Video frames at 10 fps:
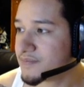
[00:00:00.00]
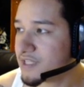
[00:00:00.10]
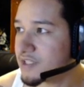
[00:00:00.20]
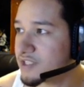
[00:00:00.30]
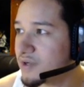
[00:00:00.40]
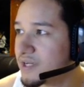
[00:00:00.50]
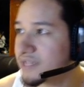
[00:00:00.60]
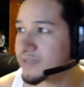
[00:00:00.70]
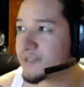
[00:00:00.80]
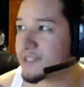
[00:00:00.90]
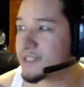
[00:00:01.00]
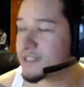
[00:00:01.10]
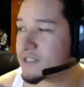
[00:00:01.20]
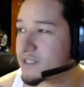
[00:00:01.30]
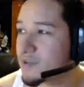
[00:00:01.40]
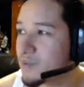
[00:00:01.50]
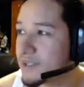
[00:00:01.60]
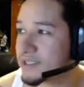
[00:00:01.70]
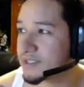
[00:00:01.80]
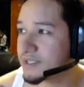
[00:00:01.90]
Let's go ahead and switch gears to the Wizard.